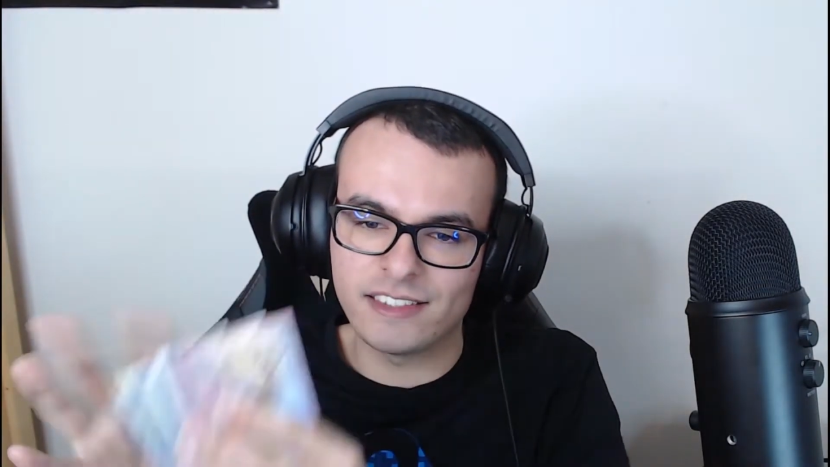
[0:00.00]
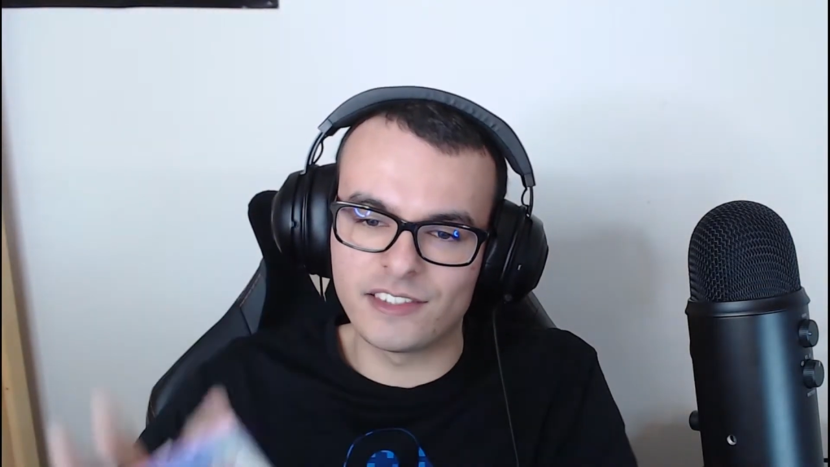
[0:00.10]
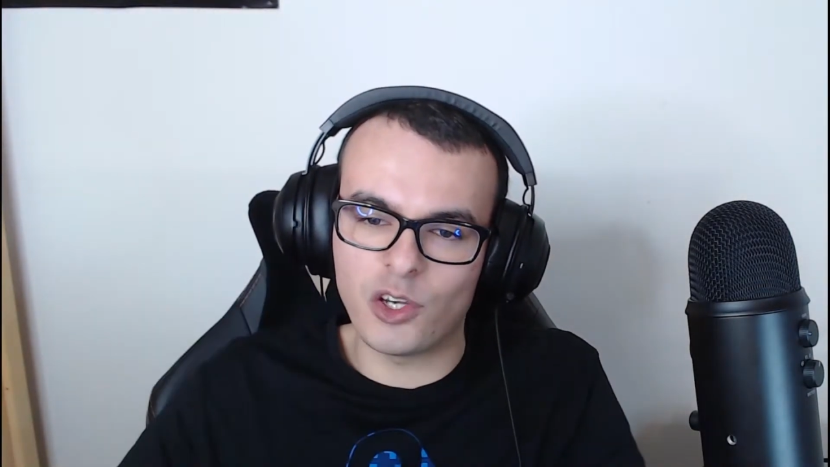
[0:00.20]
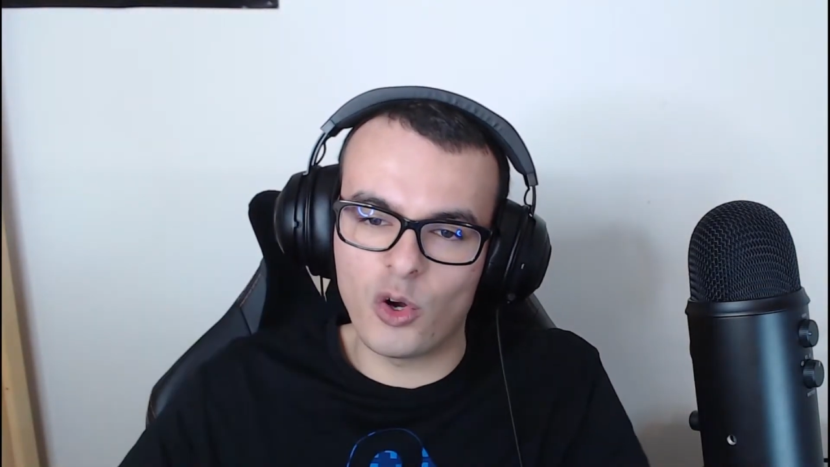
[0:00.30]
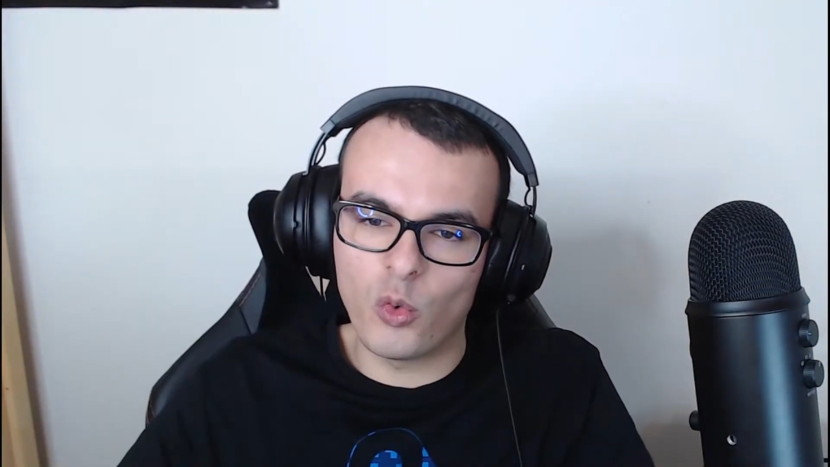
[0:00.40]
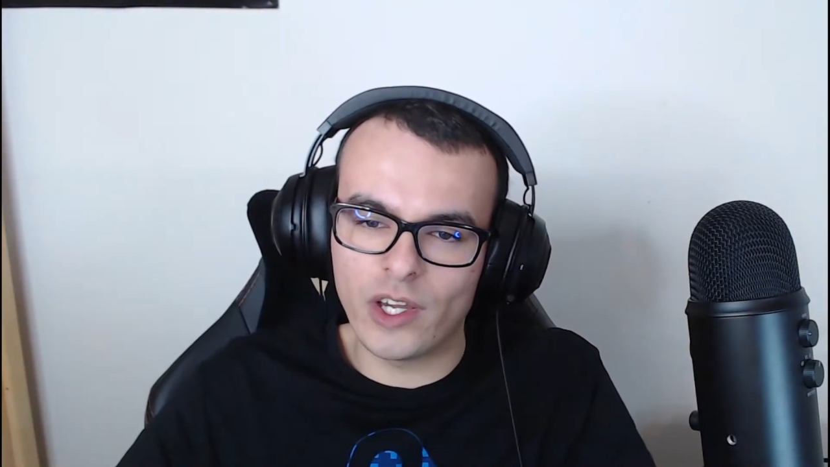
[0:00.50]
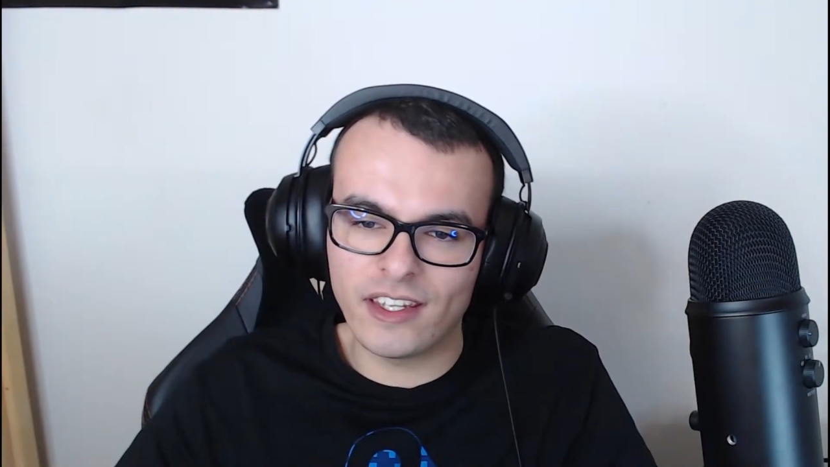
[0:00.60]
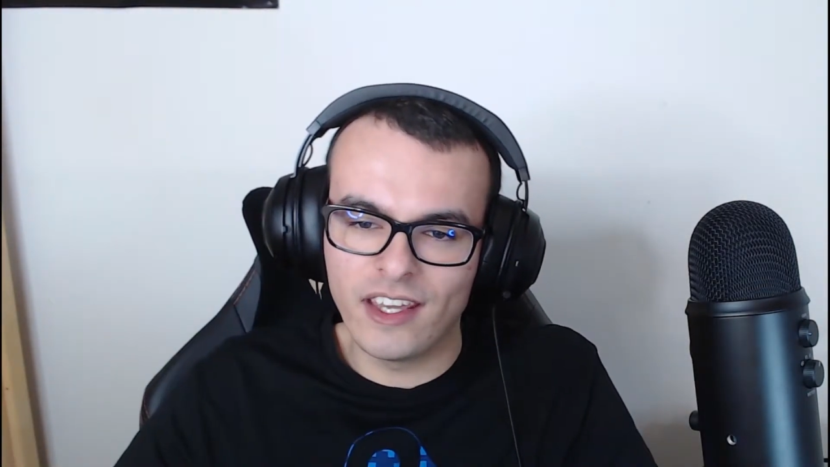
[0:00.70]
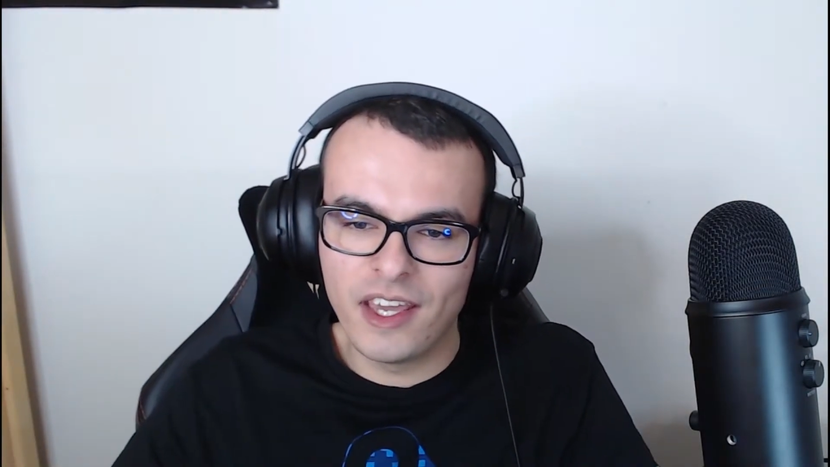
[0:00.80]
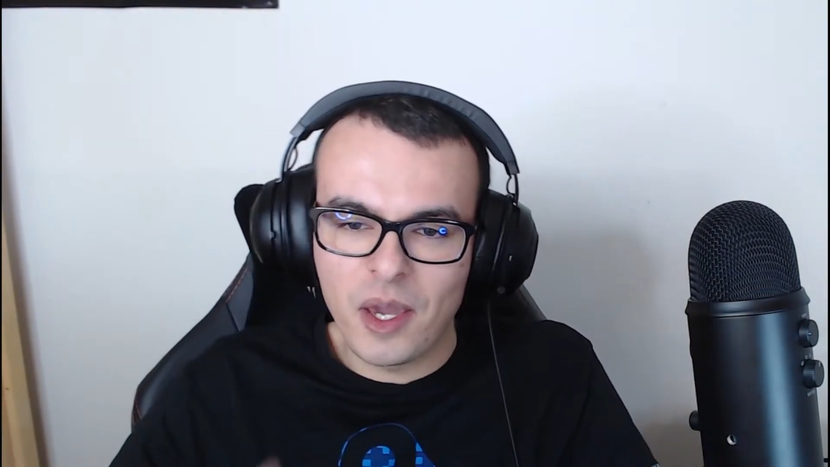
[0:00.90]
So
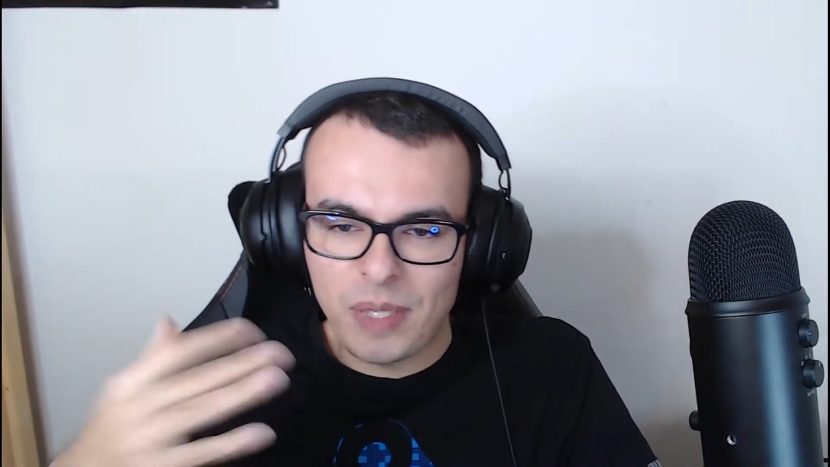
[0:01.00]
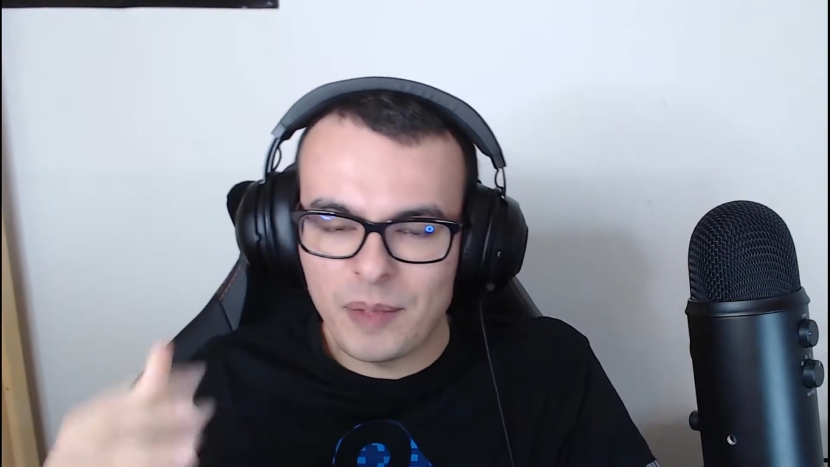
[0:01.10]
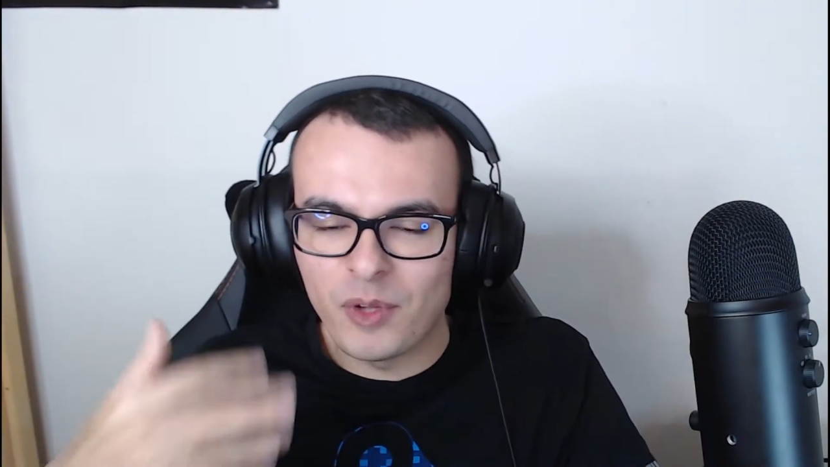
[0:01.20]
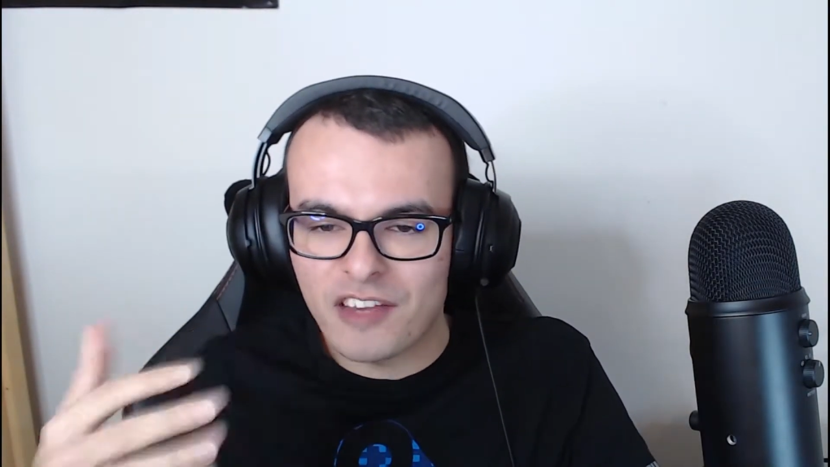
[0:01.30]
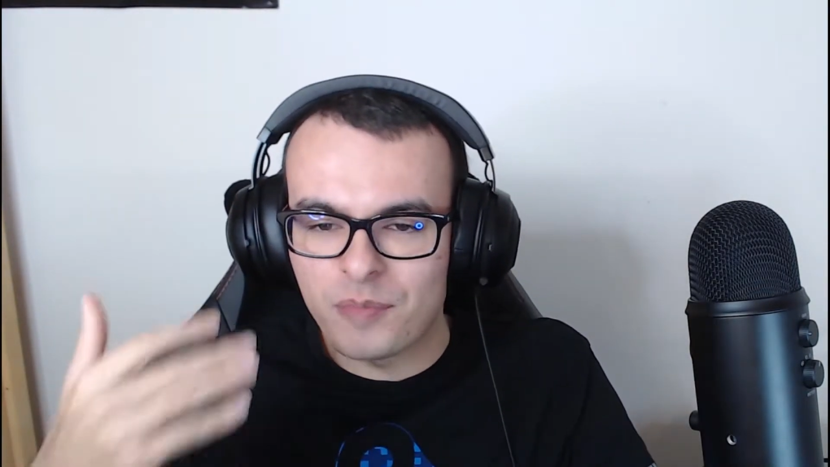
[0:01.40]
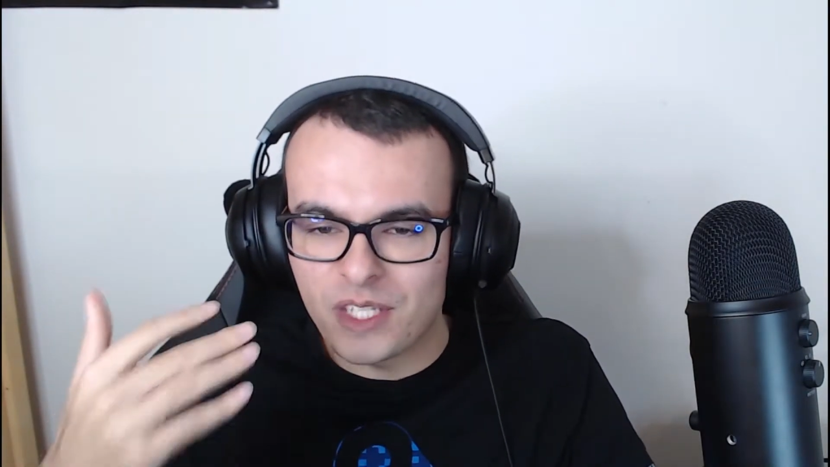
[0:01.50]
what people have